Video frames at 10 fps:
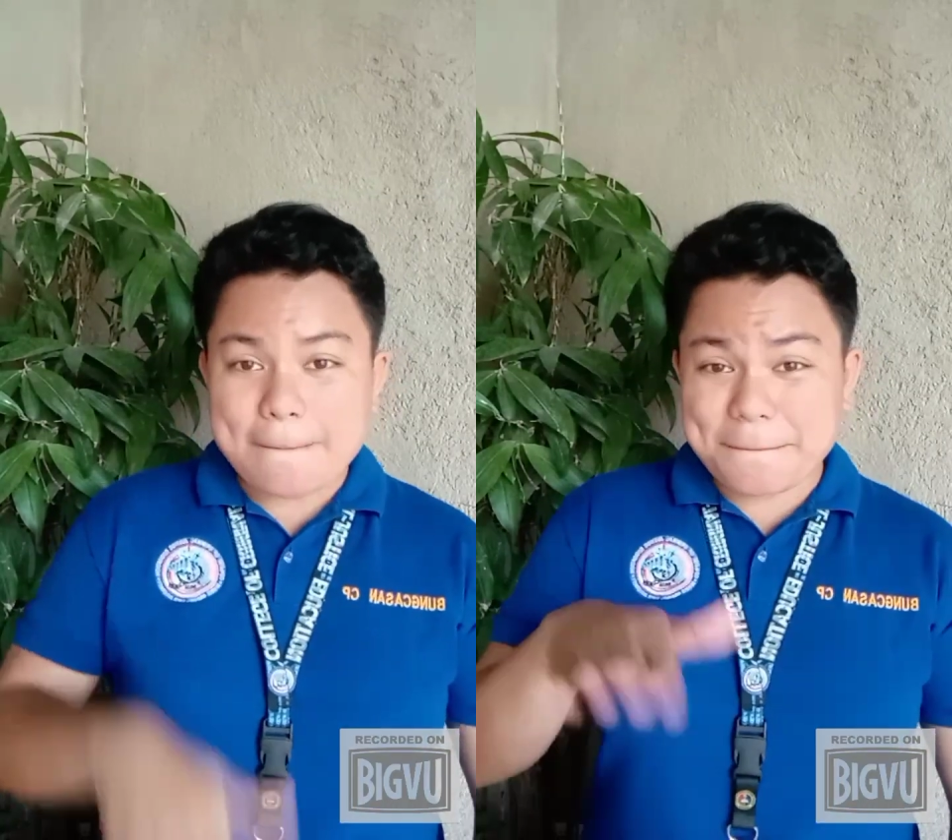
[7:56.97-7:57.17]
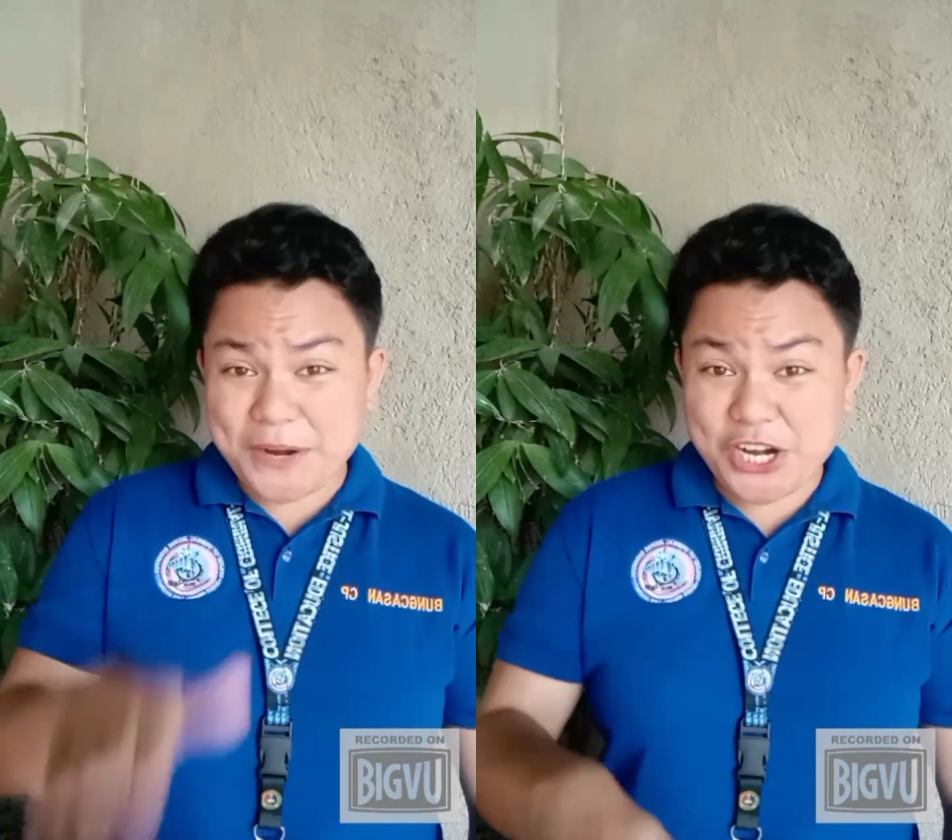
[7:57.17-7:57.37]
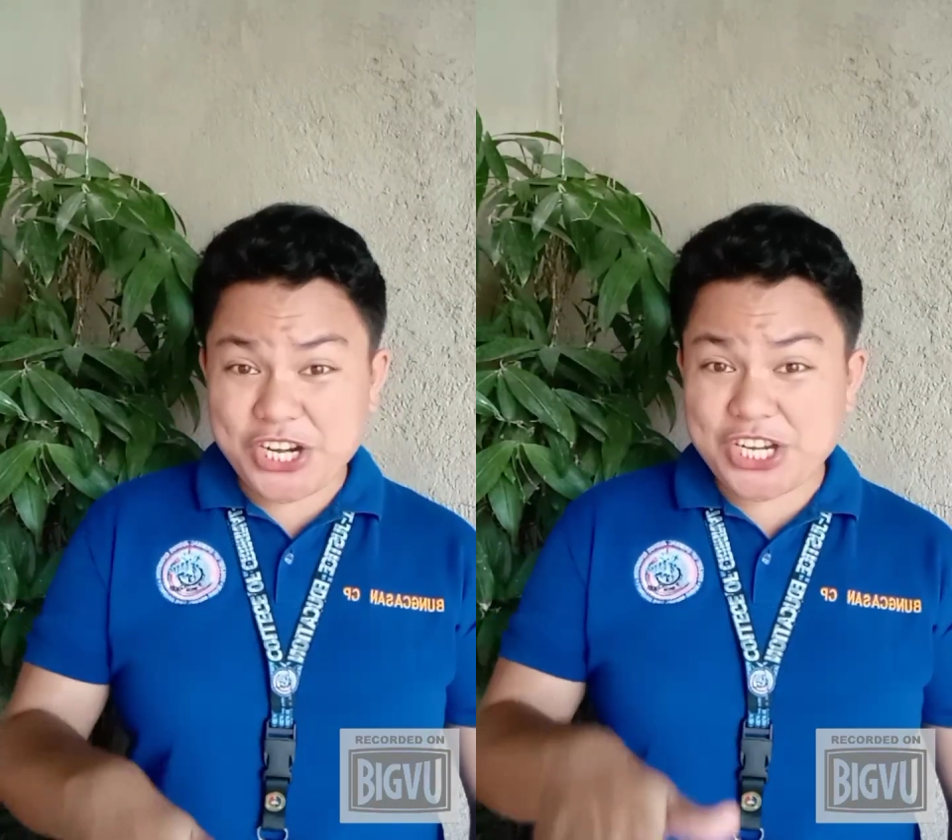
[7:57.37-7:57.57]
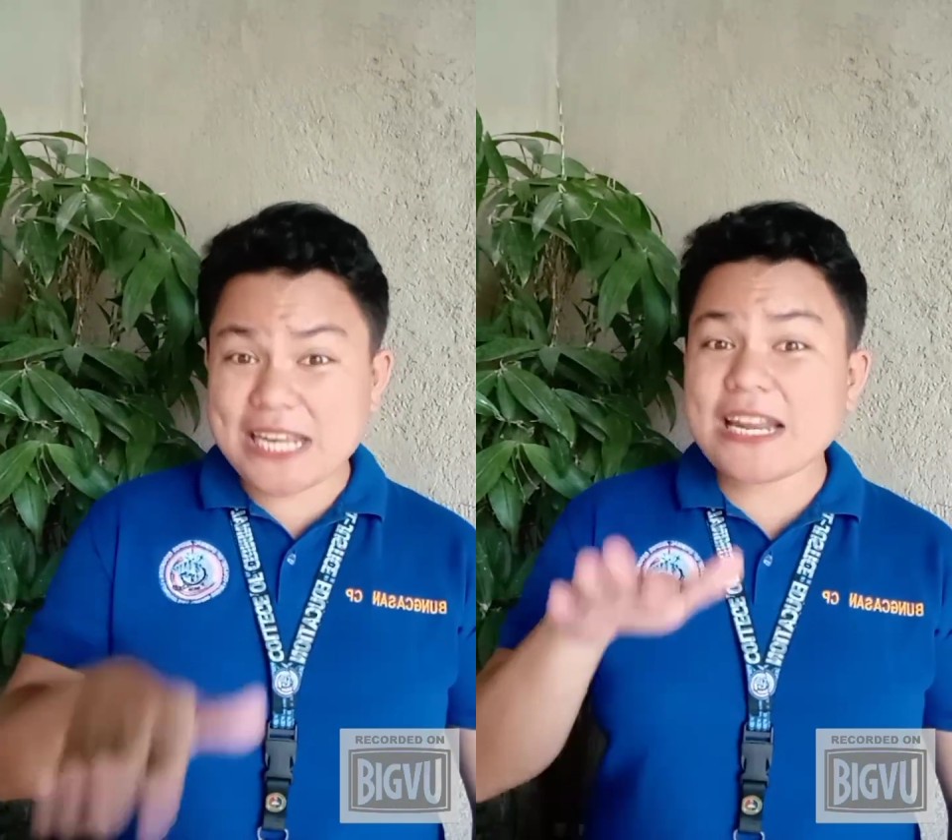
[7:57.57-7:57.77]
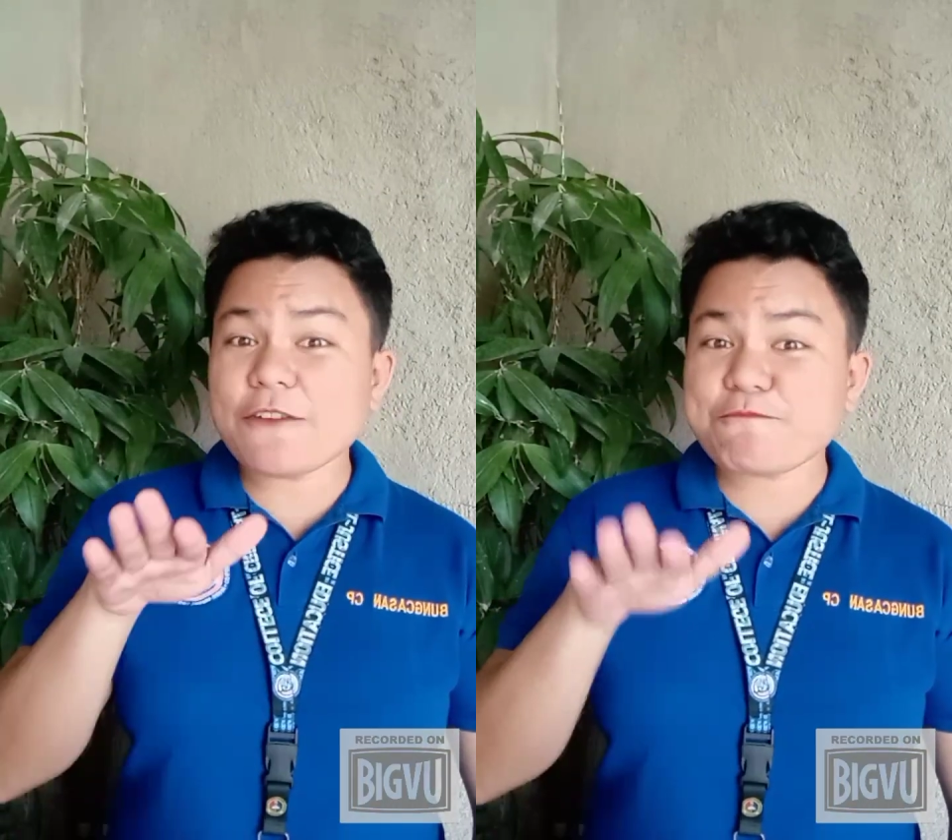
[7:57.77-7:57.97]

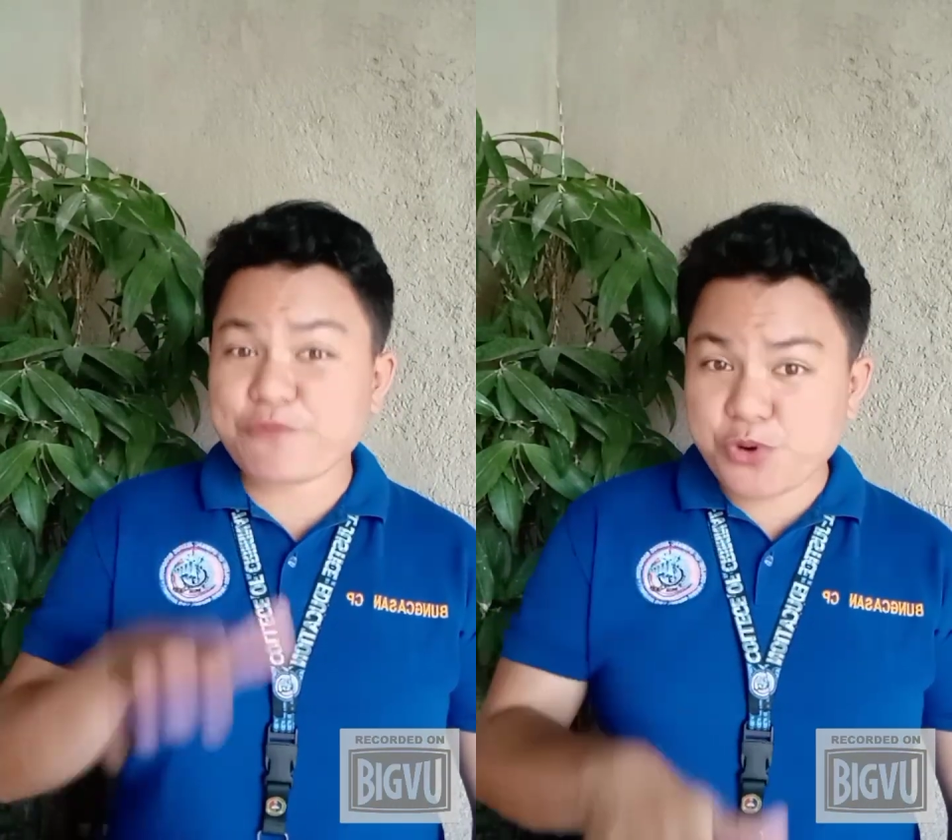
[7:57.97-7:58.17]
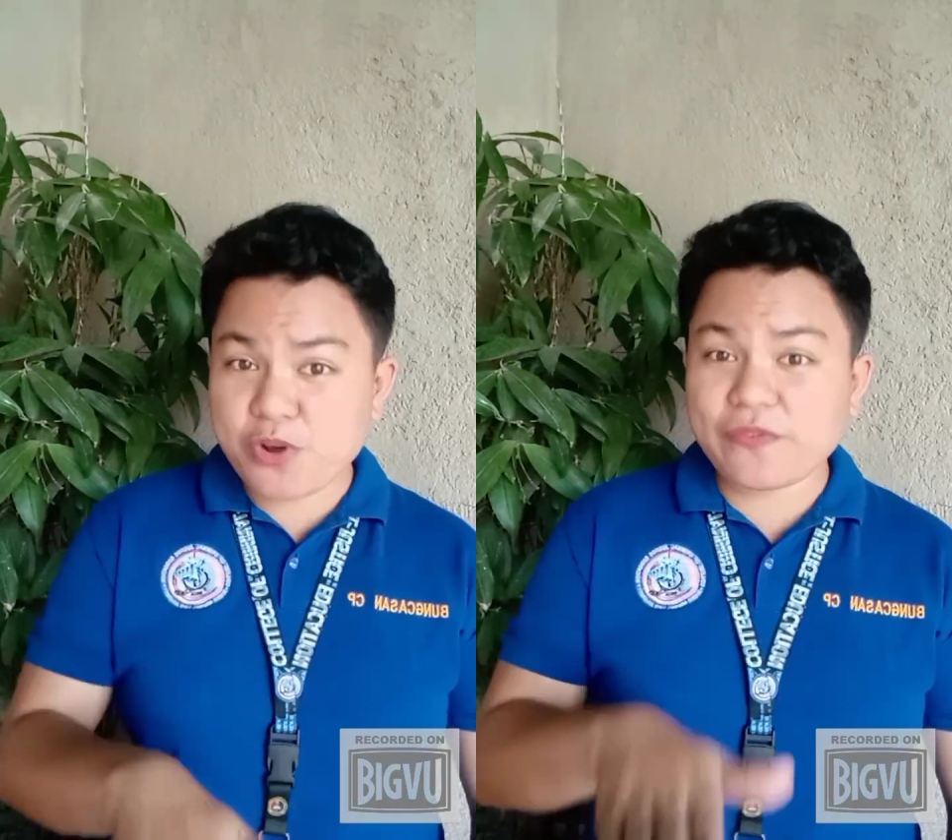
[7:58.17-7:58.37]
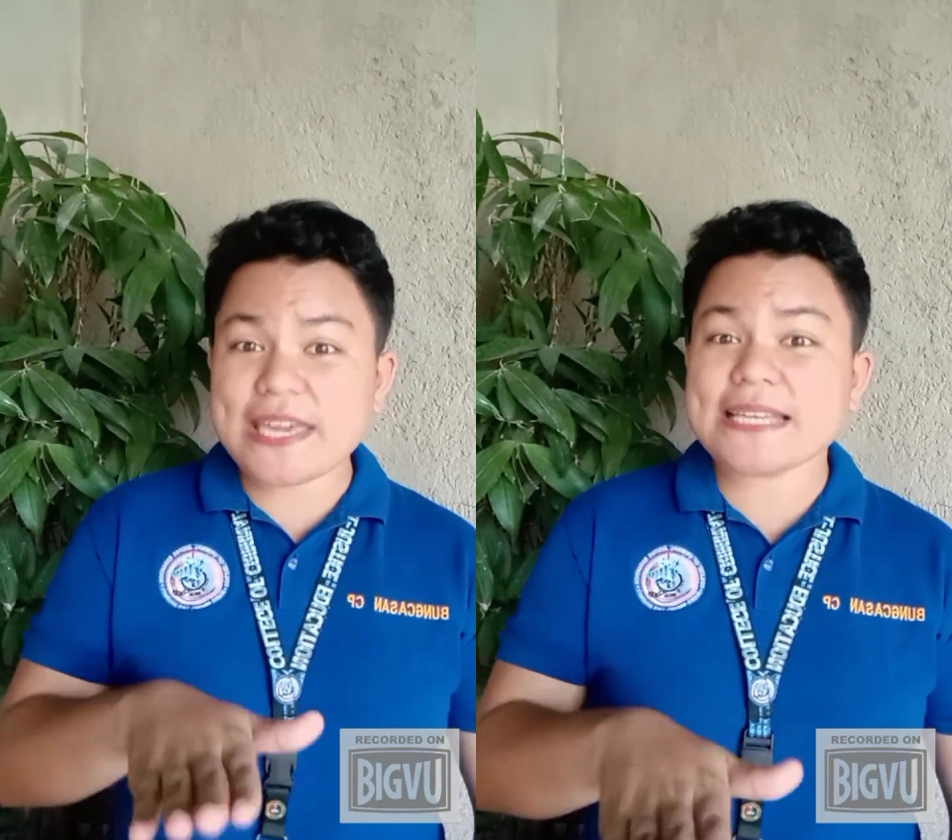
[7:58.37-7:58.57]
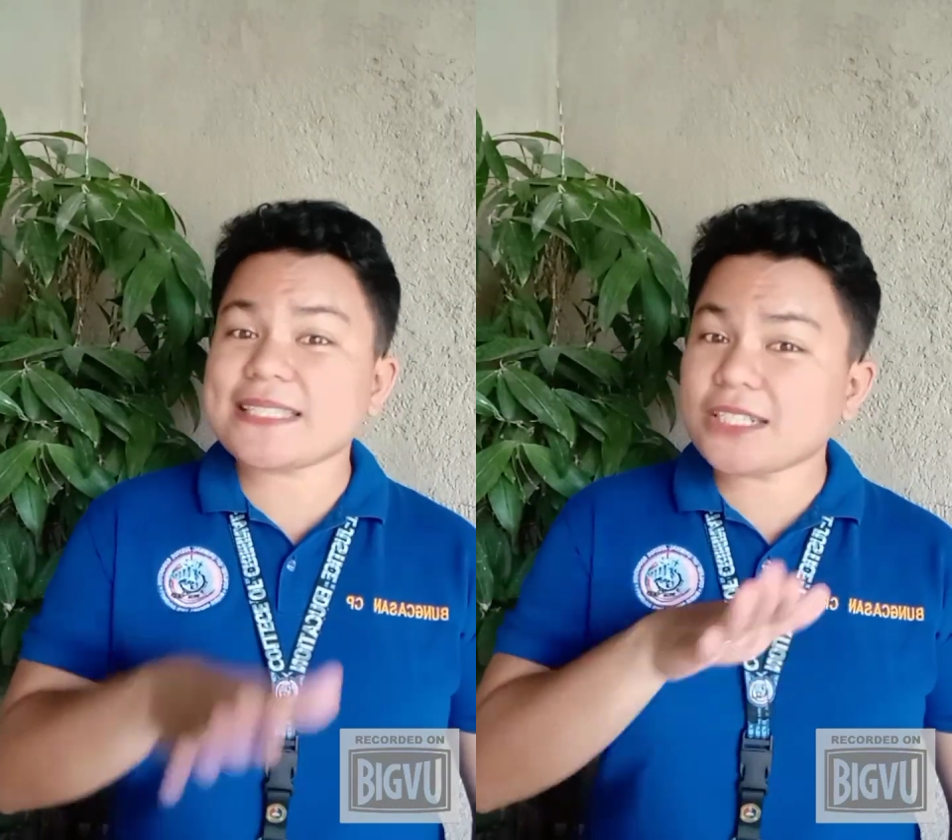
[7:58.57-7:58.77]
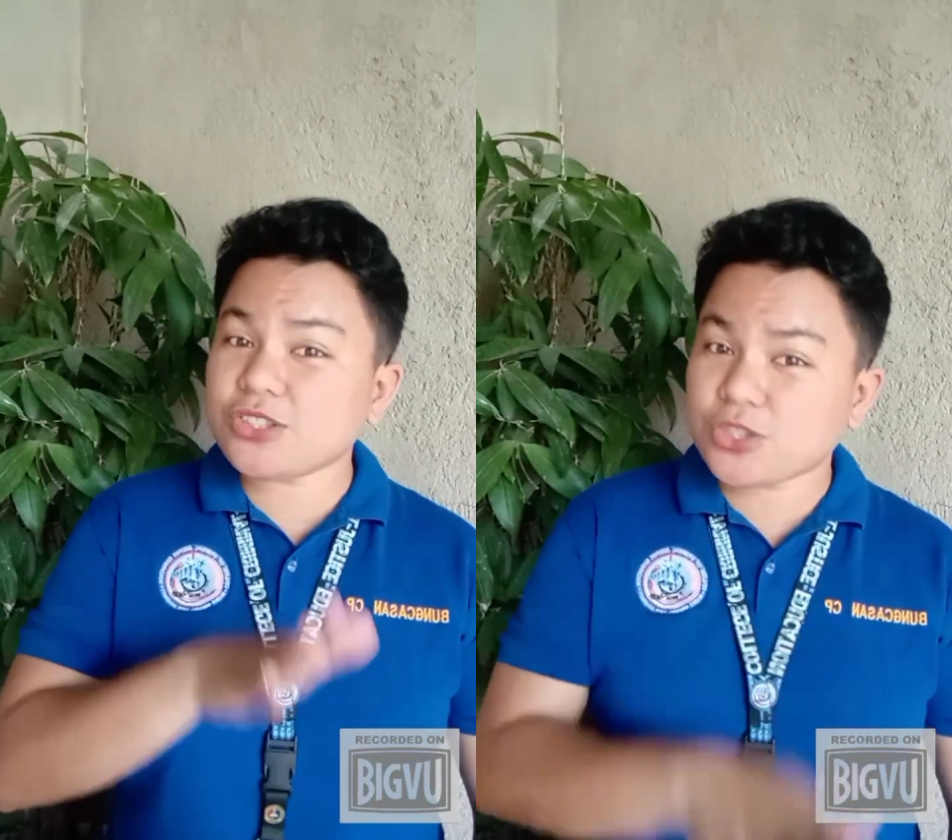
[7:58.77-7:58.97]
Burden of proof
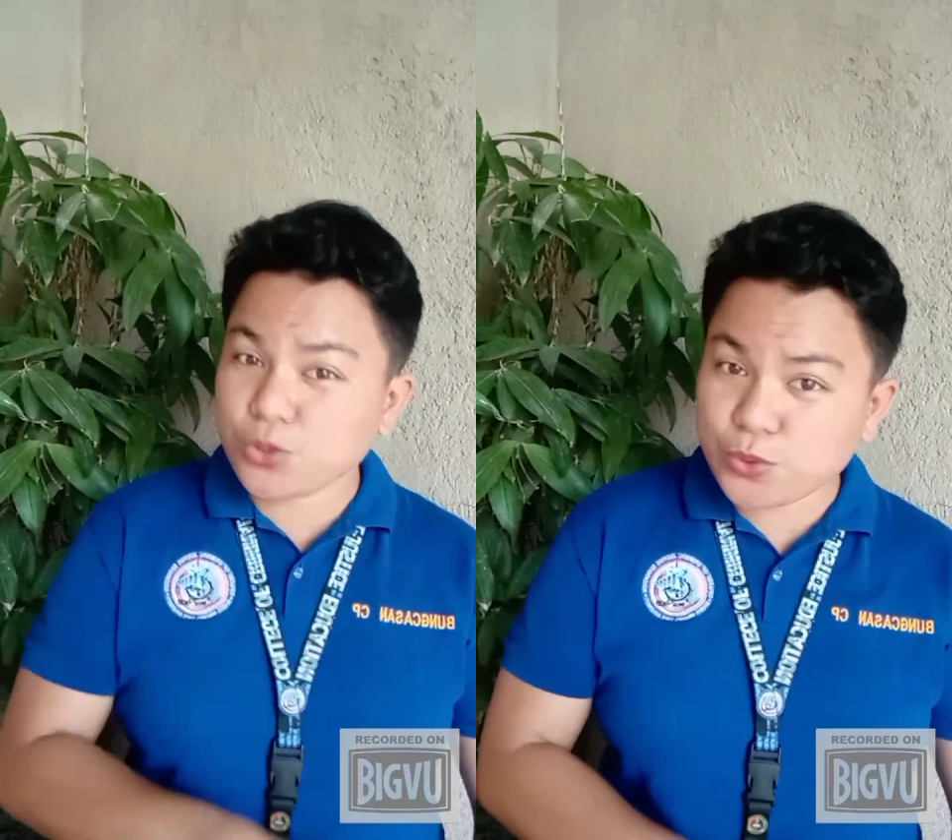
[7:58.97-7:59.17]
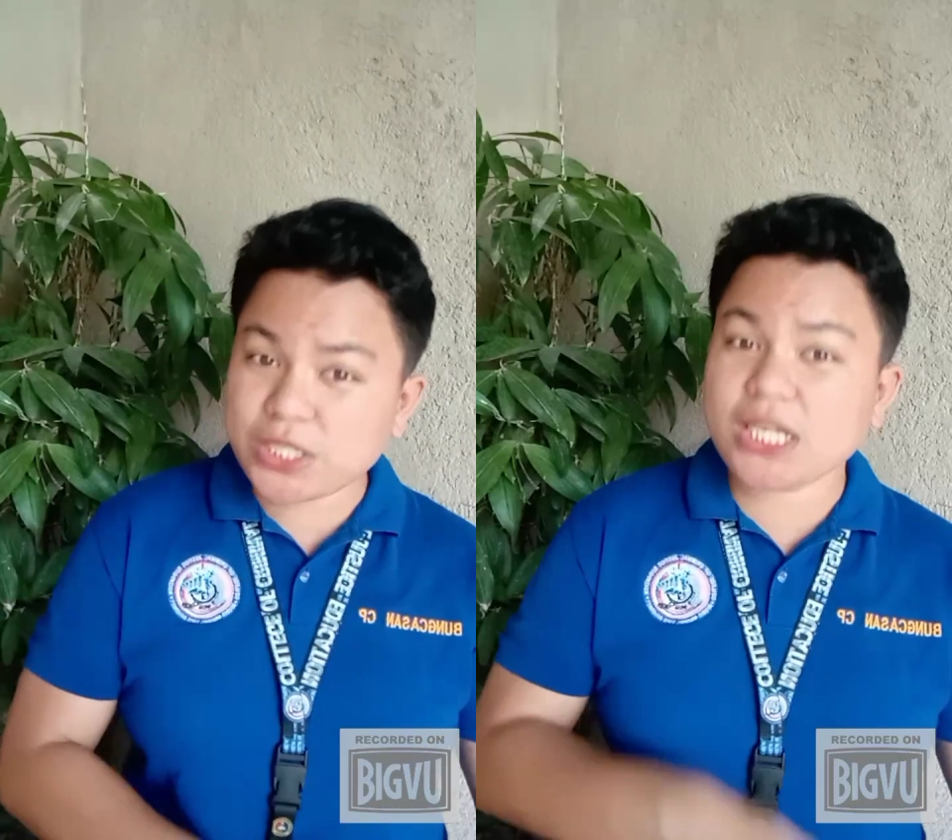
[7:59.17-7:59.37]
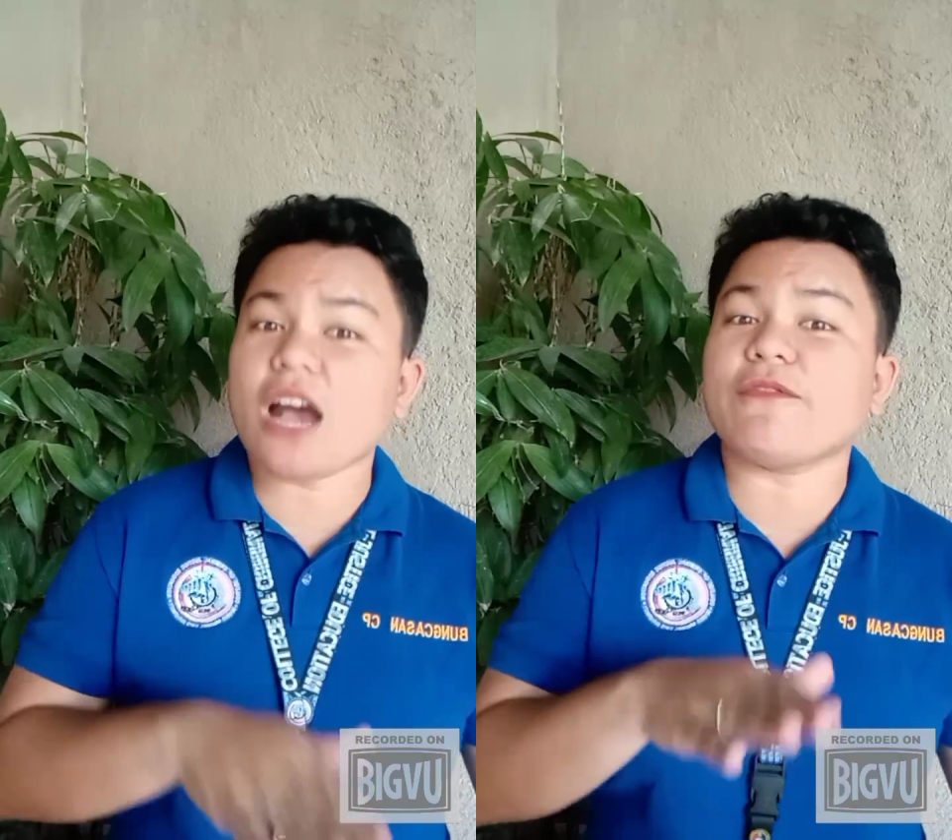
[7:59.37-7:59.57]
is the duty